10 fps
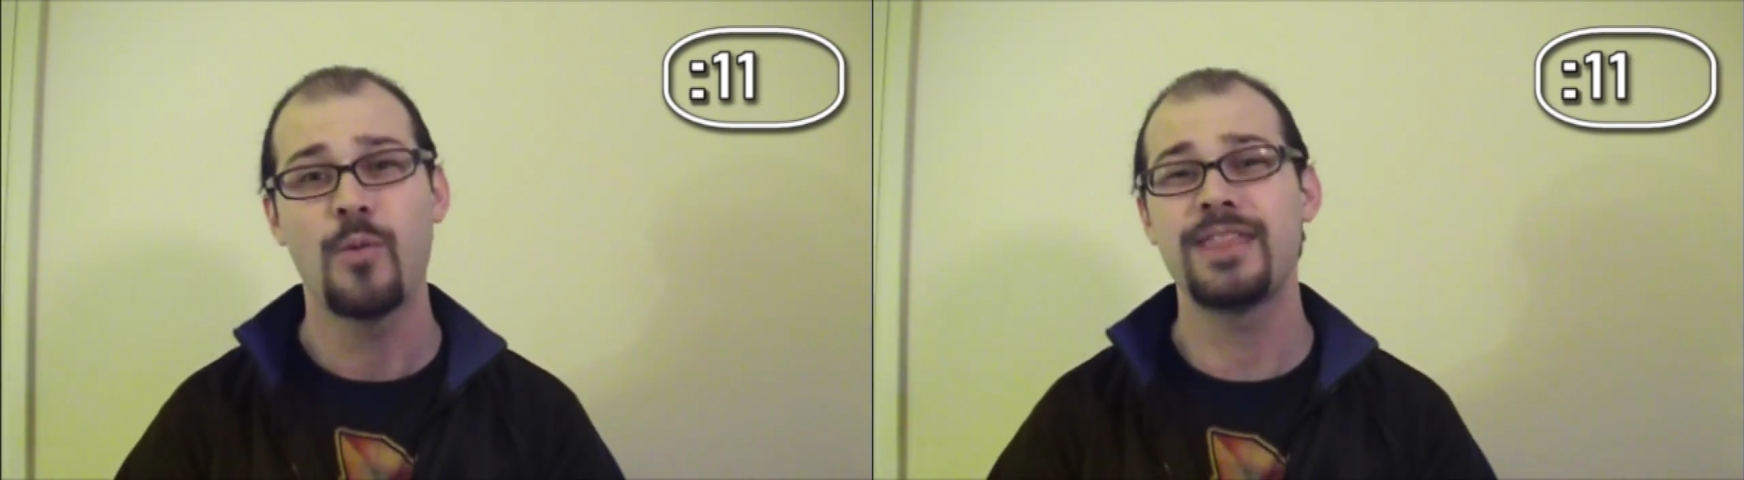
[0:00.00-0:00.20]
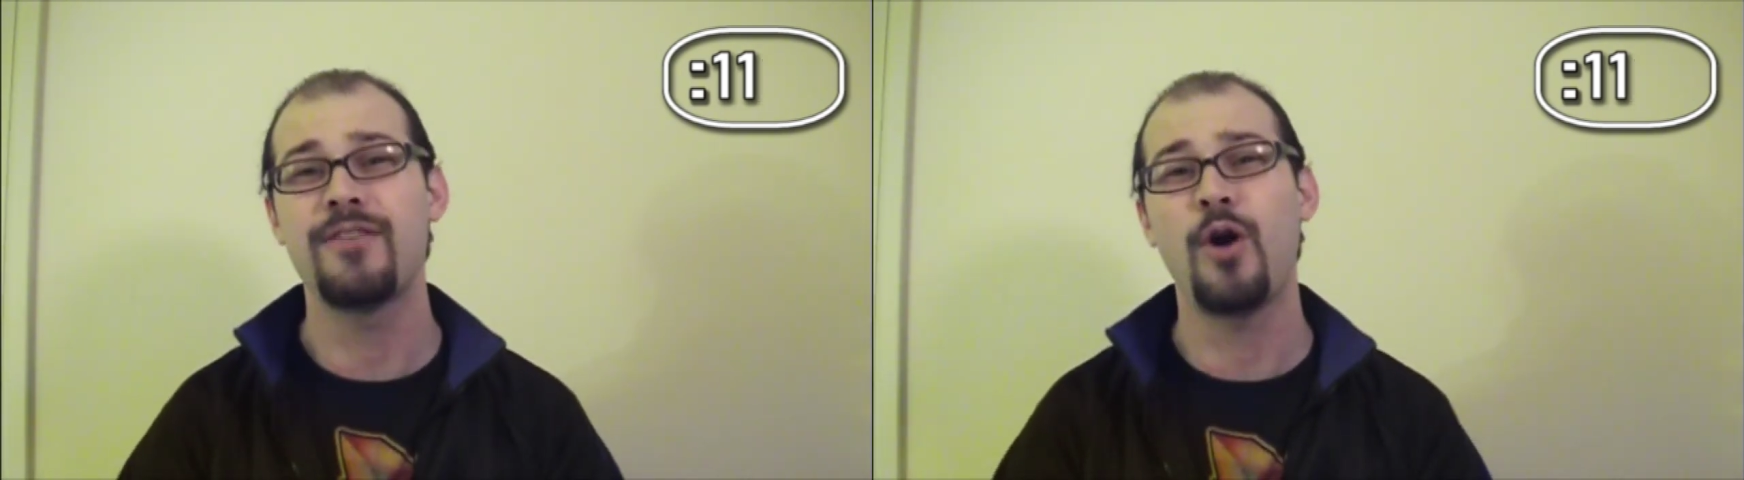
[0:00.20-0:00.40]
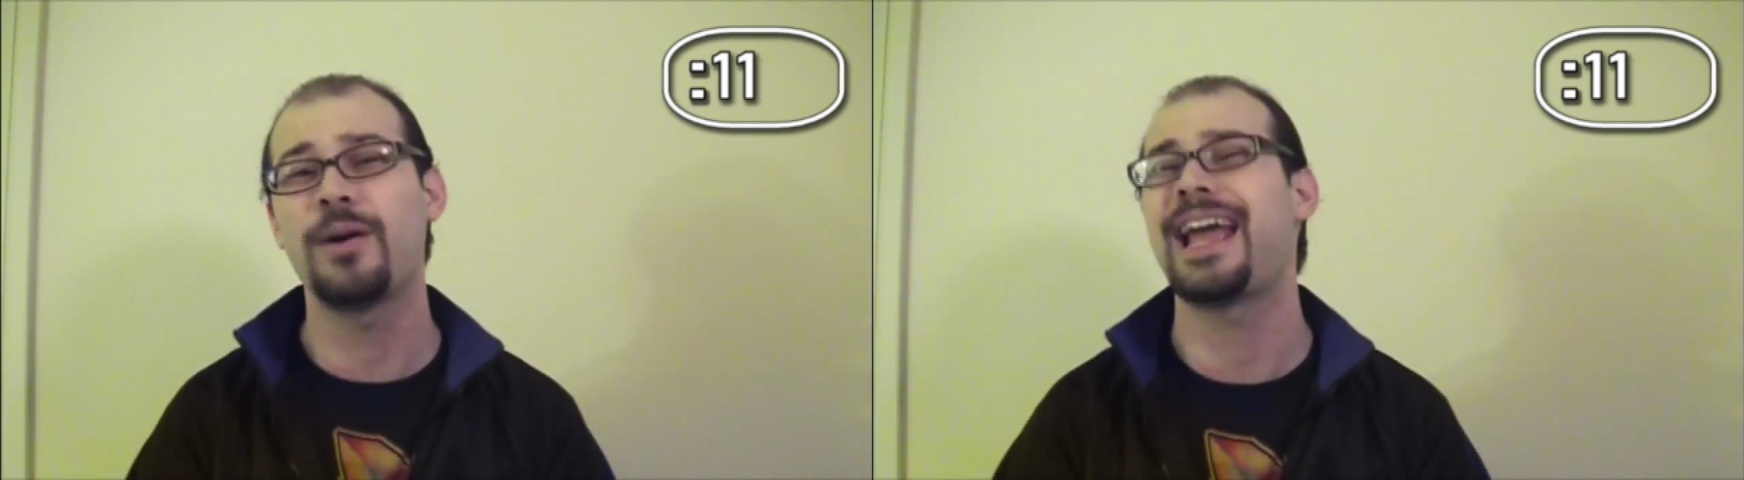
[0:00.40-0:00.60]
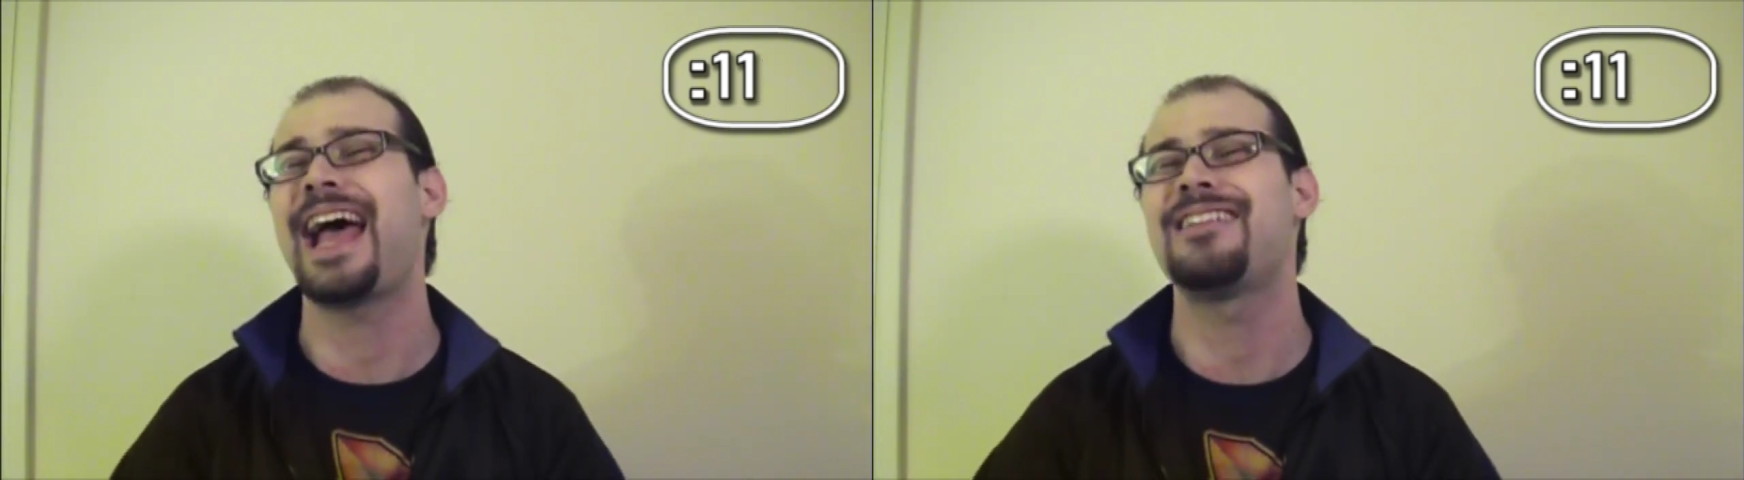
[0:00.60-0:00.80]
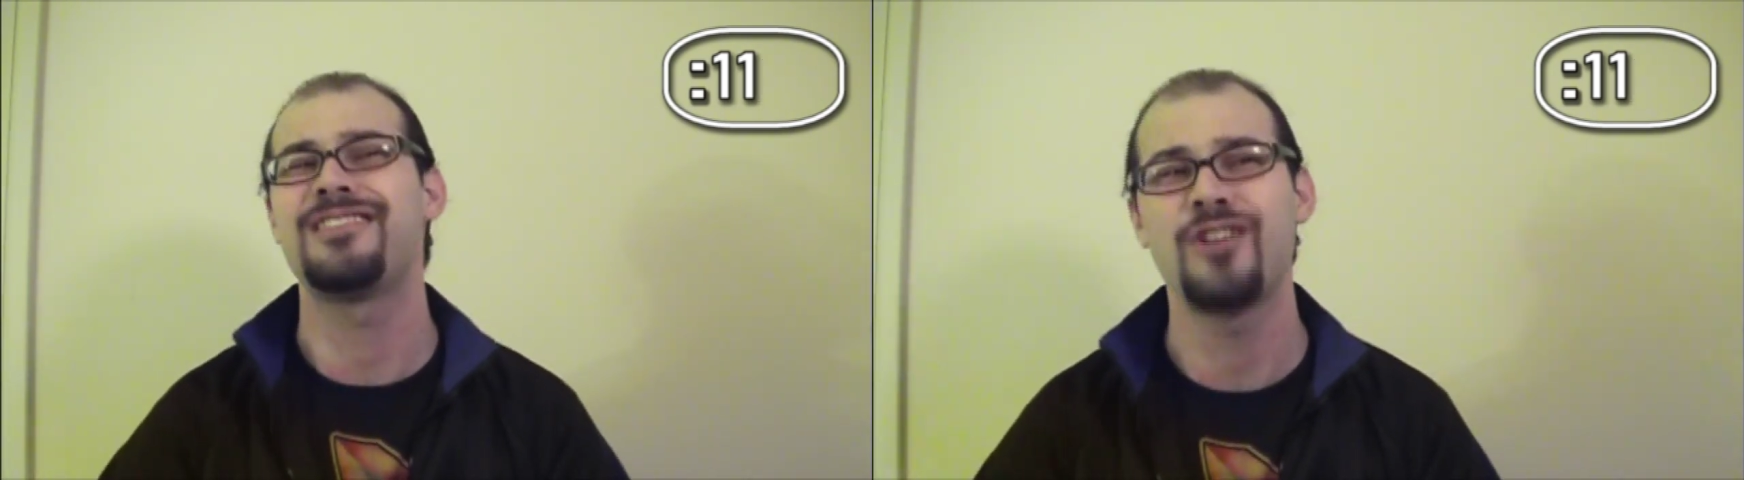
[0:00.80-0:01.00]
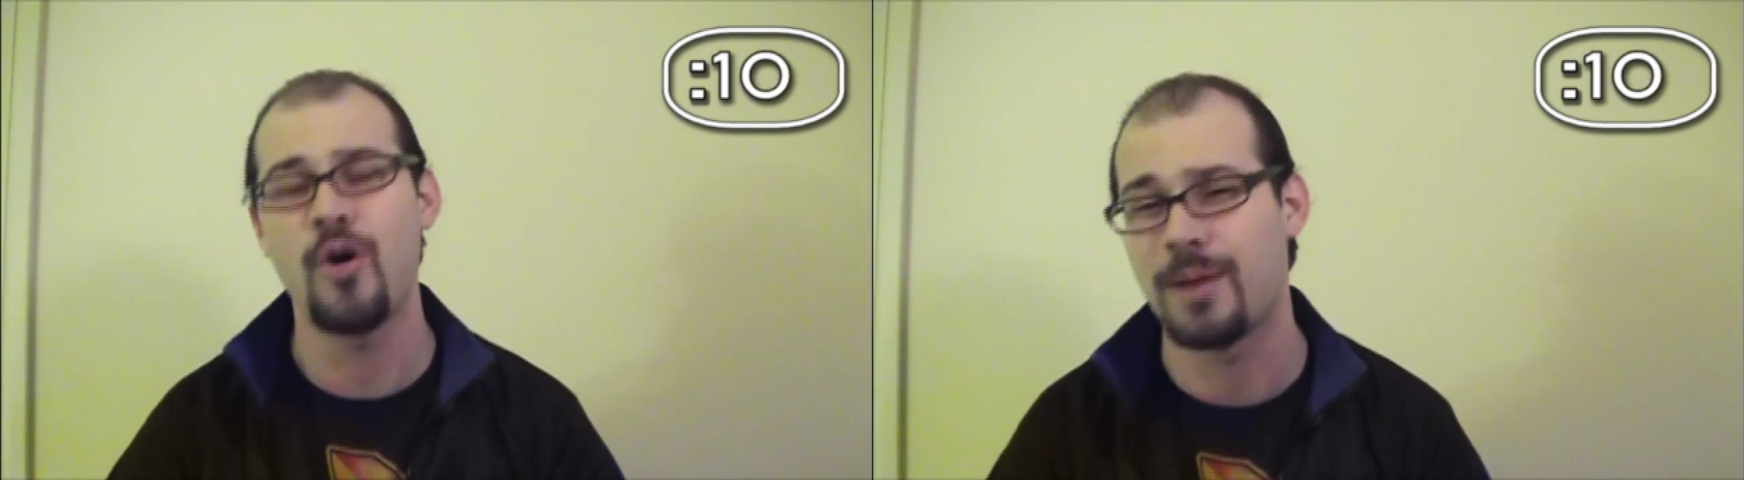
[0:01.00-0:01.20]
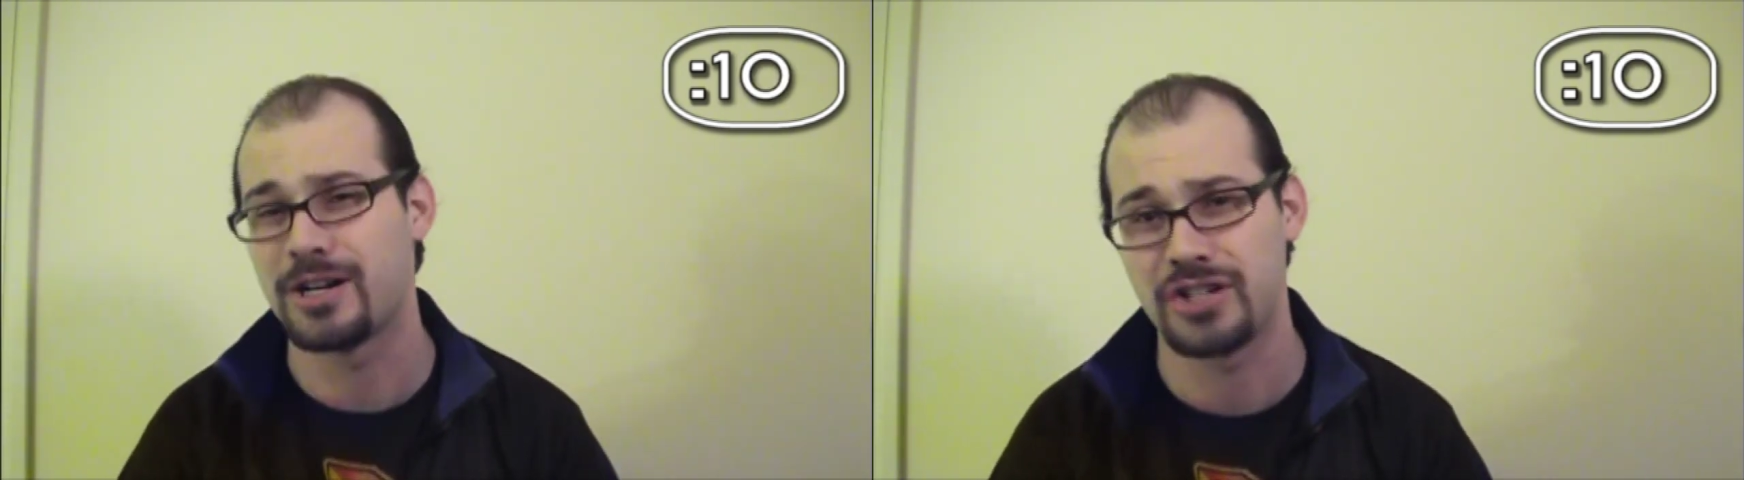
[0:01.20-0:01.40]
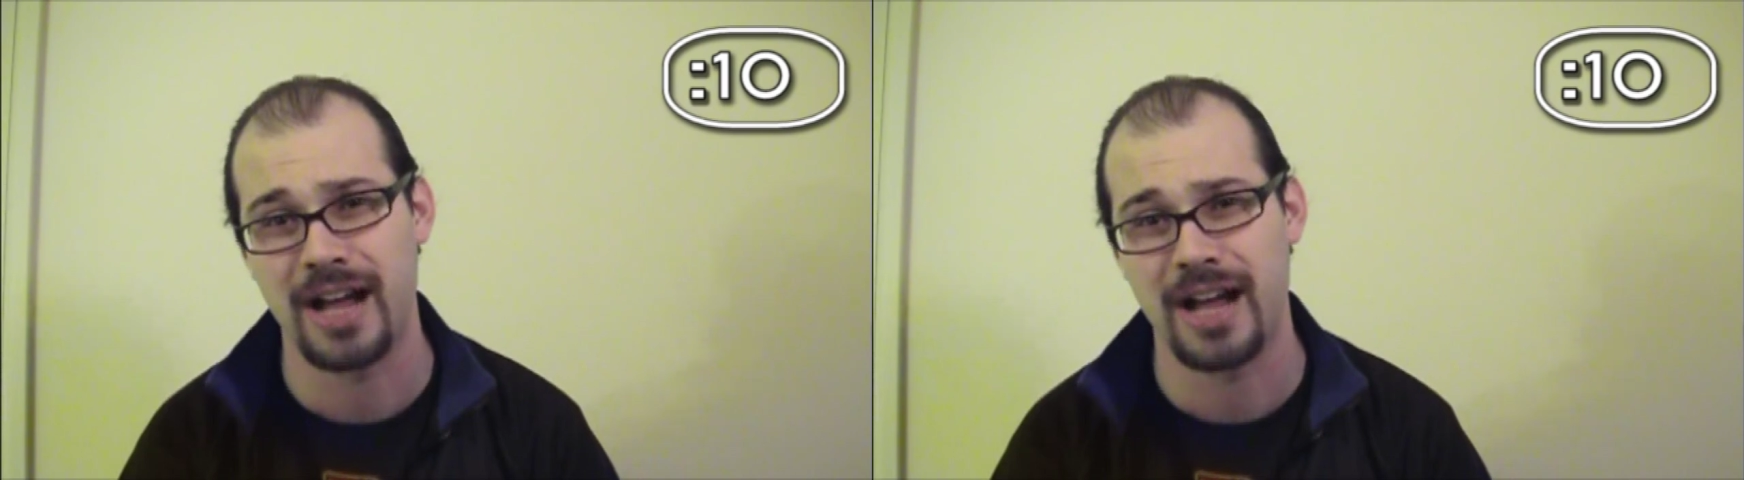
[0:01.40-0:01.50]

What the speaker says: when they've already had so much